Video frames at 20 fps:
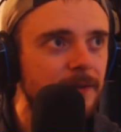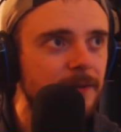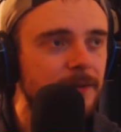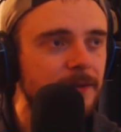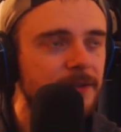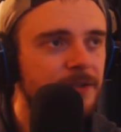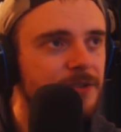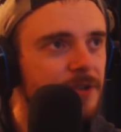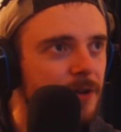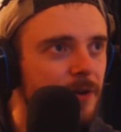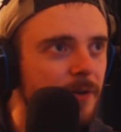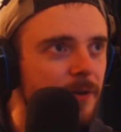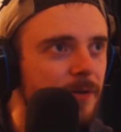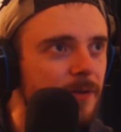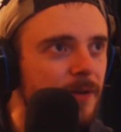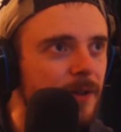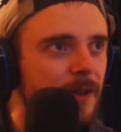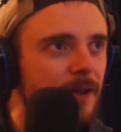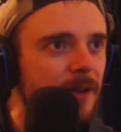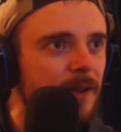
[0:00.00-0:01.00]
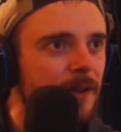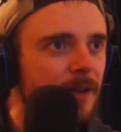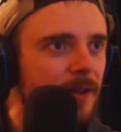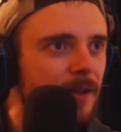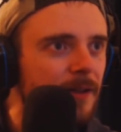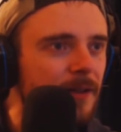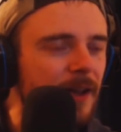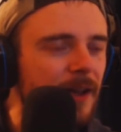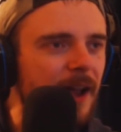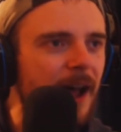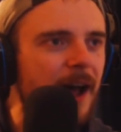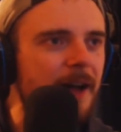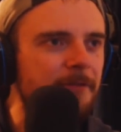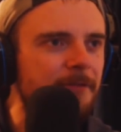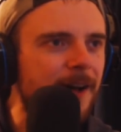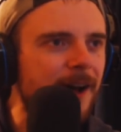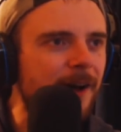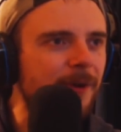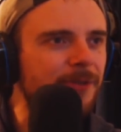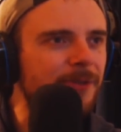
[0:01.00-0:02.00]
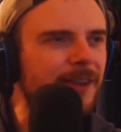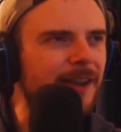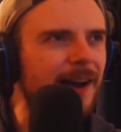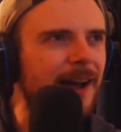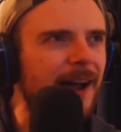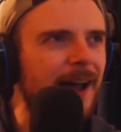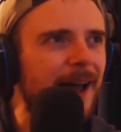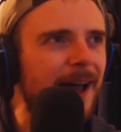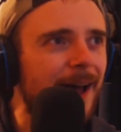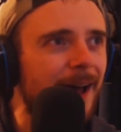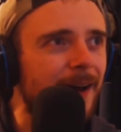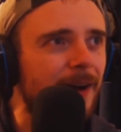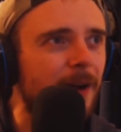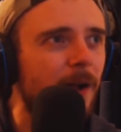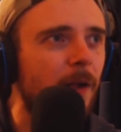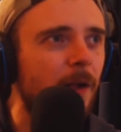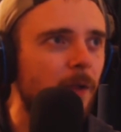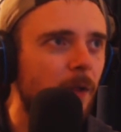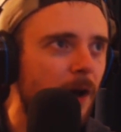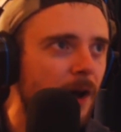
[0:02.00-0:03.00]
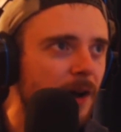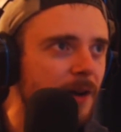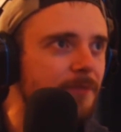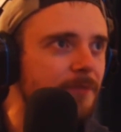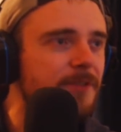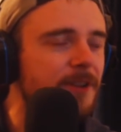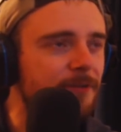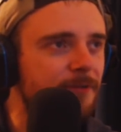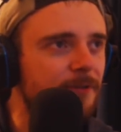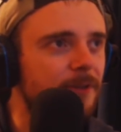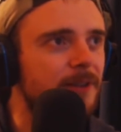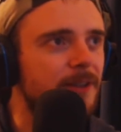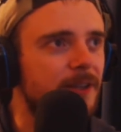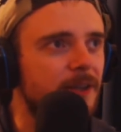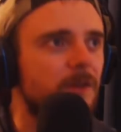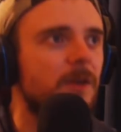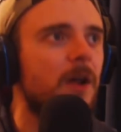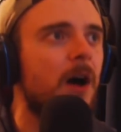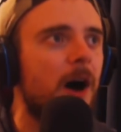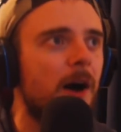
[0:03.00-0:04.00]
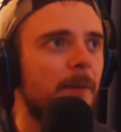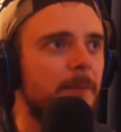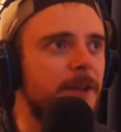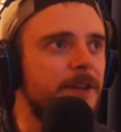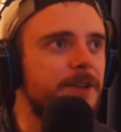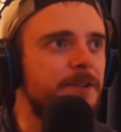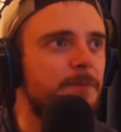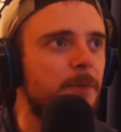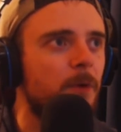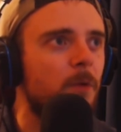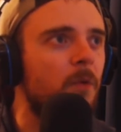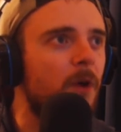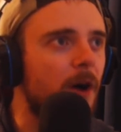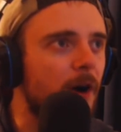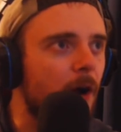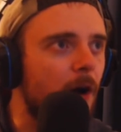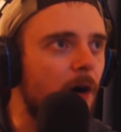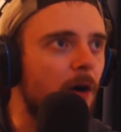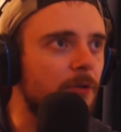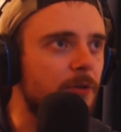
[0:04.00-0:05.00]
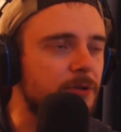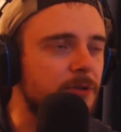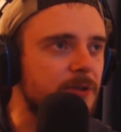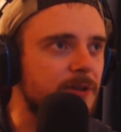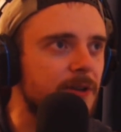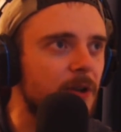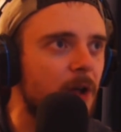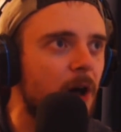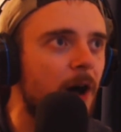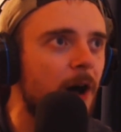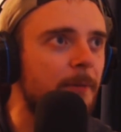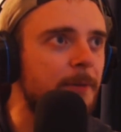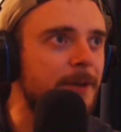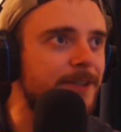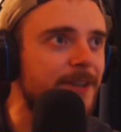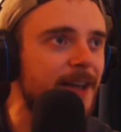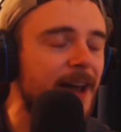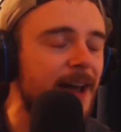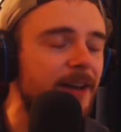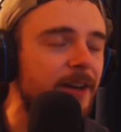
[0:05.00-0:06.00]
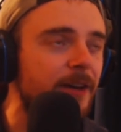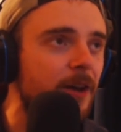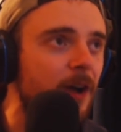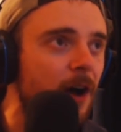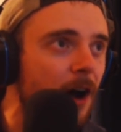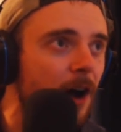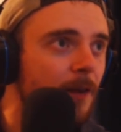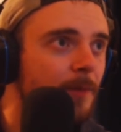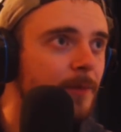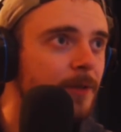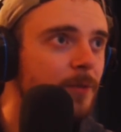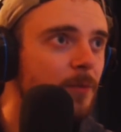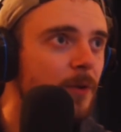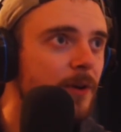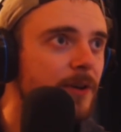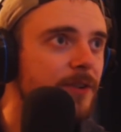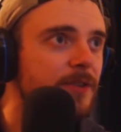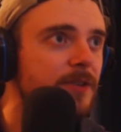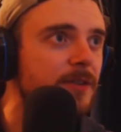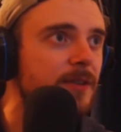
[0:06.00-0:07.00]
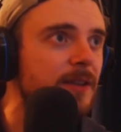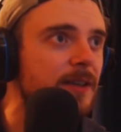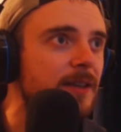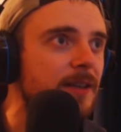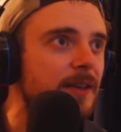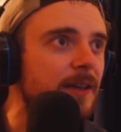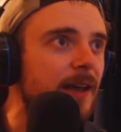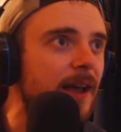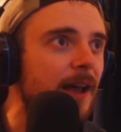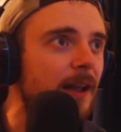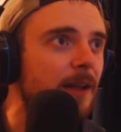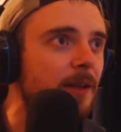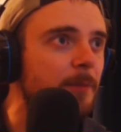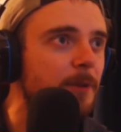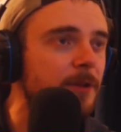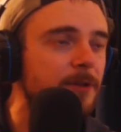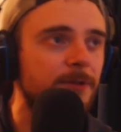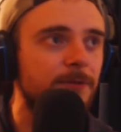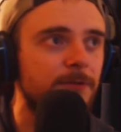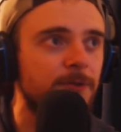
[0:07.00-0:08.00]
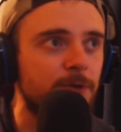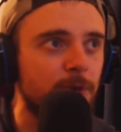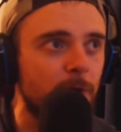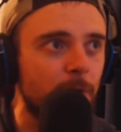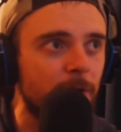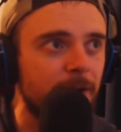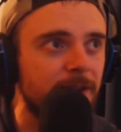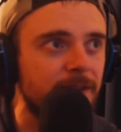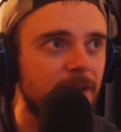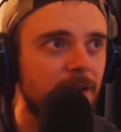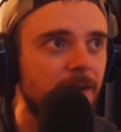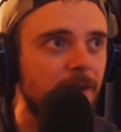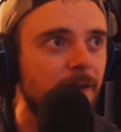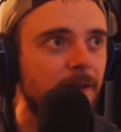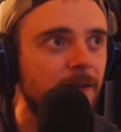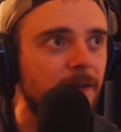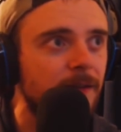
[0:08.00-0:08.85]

So, like, I found that I had a lot of different little hobbies, but what all those little hobbies had in common was the element of storytelling.